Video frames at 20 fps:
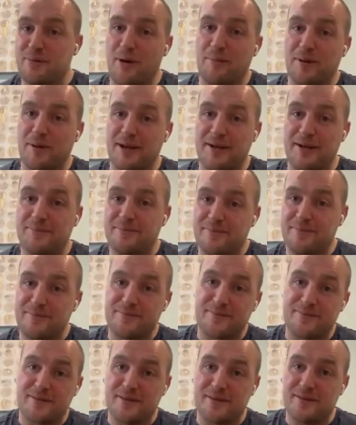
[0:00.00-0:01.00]
Probably
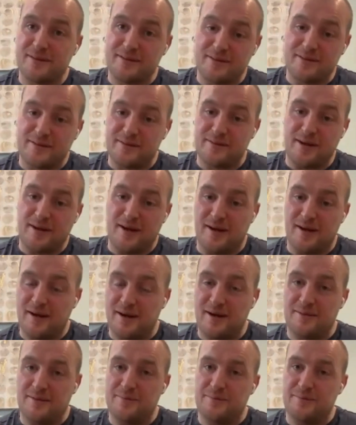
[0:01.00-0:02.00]

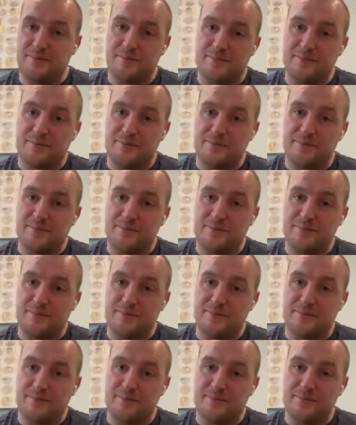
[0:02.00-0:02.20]
uh,